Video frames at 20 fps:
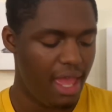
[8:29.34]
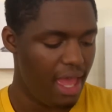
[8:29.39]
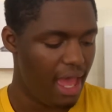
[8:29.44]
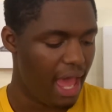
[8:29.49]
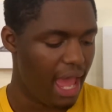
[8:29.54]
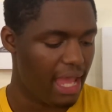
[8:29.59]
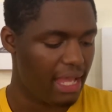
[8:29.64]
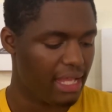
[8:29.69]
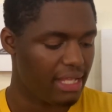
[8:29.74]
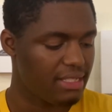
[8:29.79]

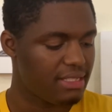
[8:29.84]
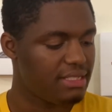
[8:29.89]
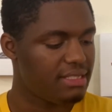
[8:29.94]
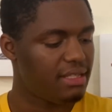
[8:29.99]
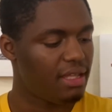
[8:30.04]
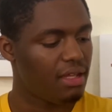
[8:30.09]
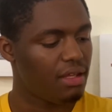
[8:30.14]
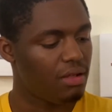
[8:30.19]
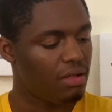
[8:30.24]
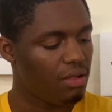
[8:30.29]
I can
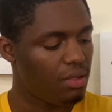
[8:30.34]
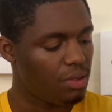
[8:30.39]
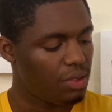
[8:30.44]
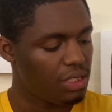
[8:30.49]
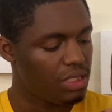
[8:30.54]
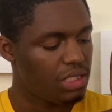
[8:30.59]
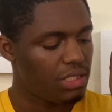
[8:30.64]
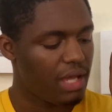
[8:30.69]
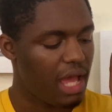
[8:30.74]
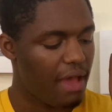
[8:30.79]
still,
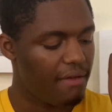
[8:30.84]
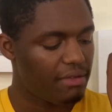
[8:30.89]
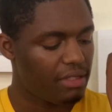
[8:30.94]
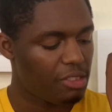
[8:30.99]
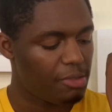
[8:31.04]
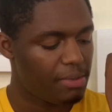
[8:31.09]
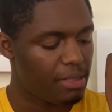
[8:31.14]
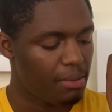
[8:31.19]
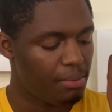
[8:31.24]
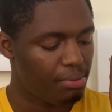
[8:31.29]
have a
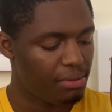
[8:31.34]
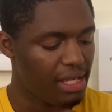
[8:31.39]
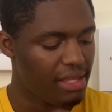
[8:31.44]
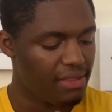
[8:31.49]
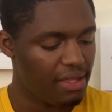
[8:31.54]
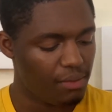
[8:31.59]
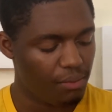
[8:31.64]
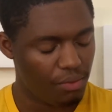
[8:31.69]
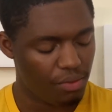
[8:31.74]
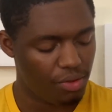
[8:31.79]
little bit of
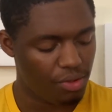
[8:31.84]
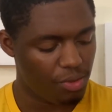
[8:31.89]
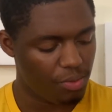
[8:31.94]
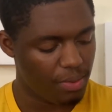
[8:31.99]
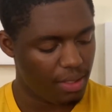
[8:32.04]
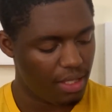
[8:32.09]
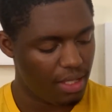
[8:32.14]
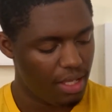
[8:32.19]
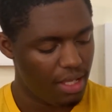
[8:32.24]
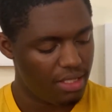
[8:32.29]
breathing
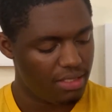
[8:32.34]
room.